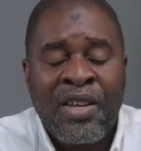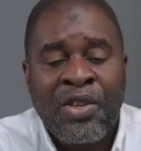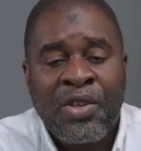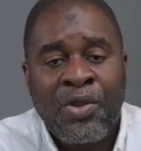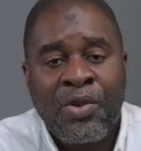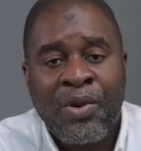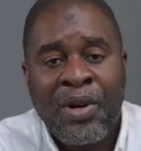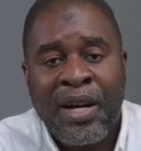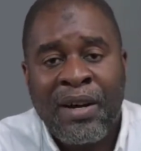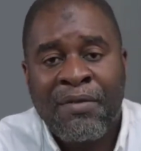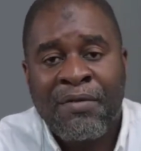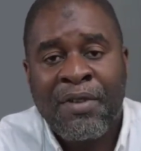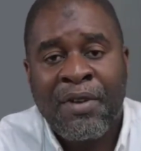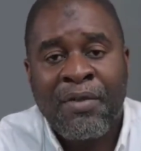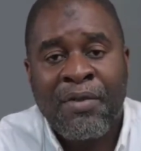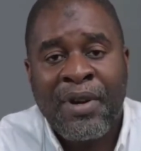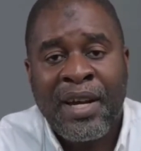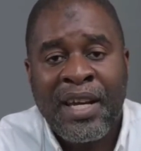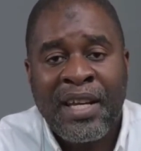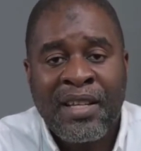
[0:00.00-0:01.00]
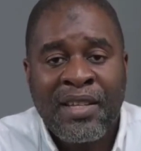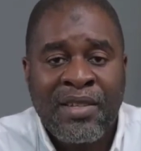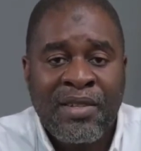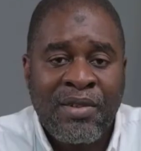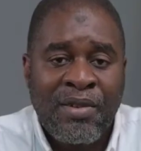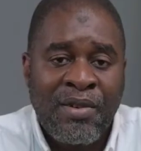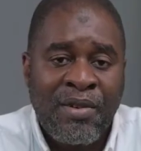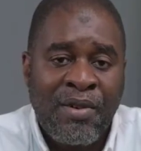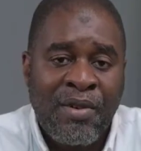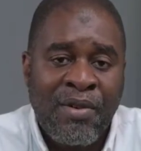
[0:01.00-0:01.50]
you have the right
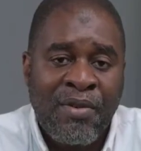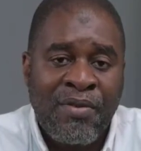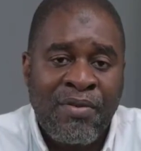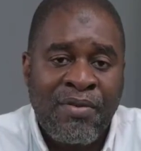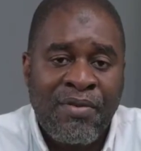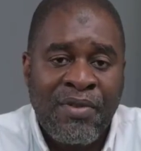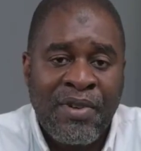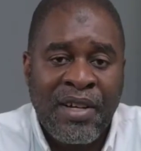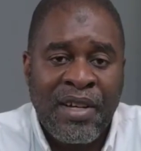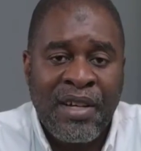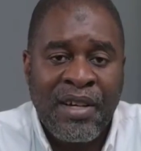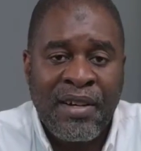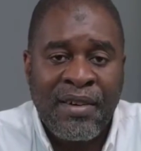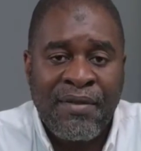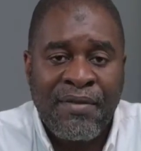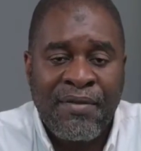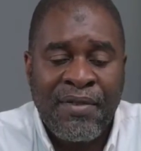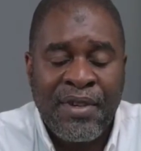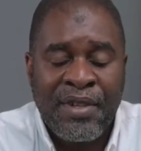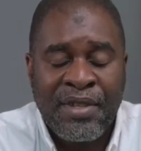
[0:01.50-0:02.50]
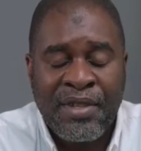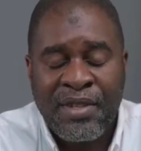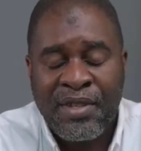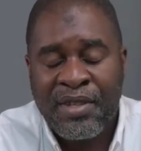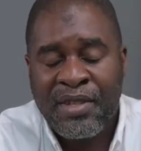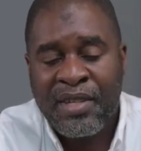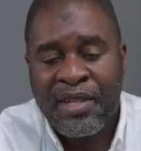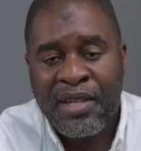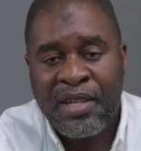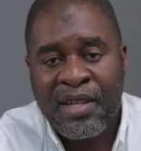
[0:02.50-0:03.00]
of
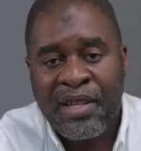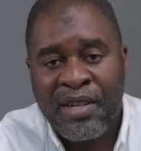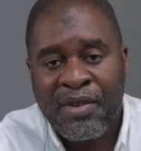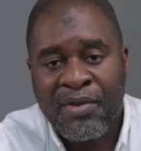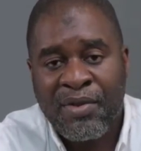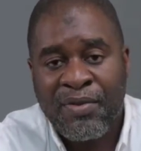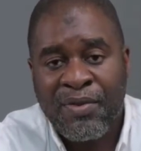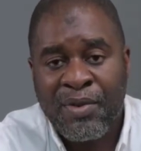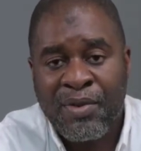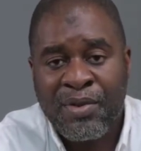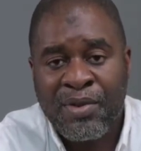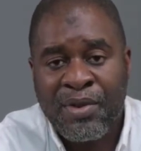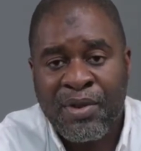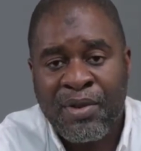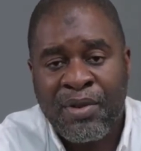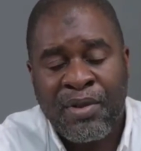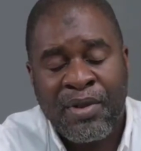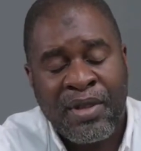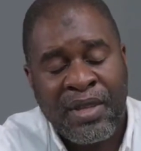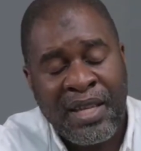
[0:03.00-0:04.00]
first refusal.